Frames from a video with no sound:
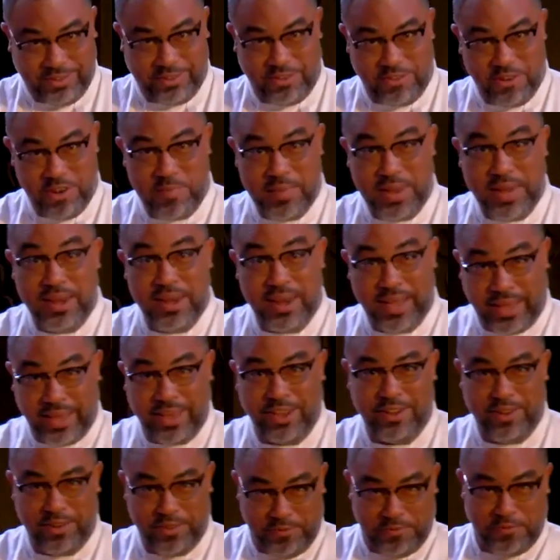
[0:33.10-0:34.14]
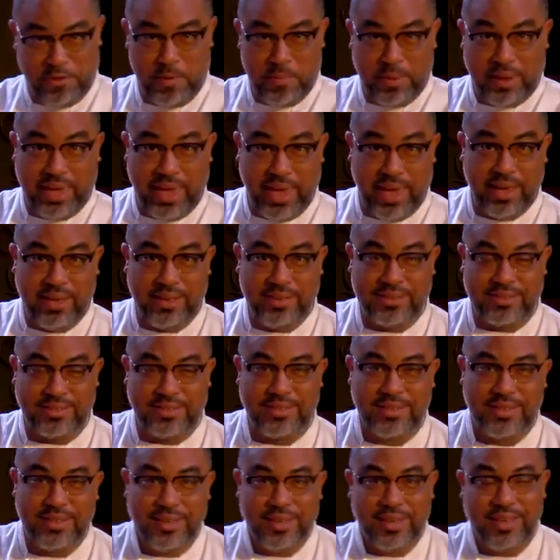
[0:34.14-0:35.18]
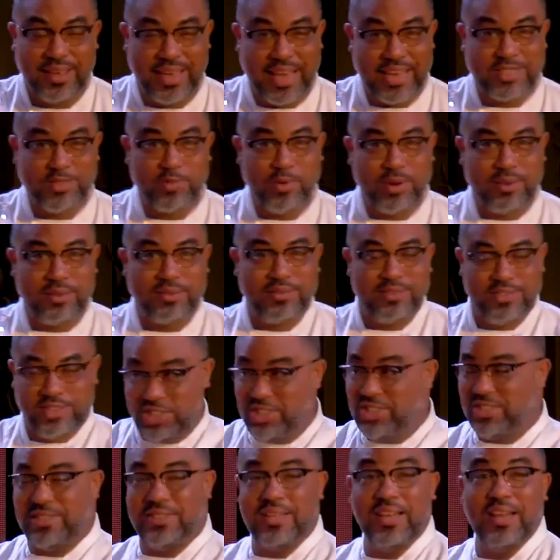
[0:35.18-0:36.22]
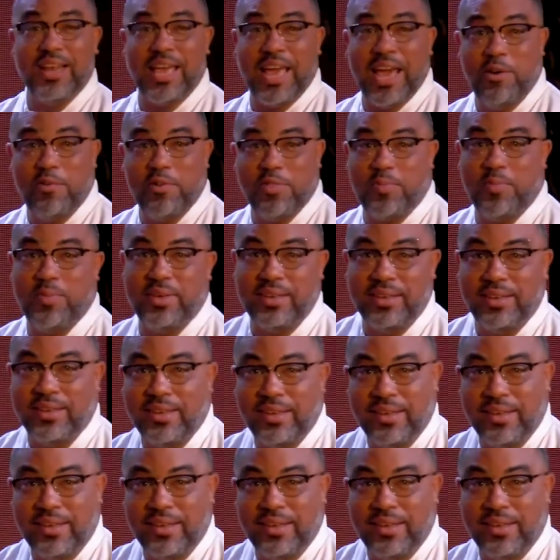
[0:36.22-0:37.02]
creamy liqueur from King's. Guess what? She's still here with me.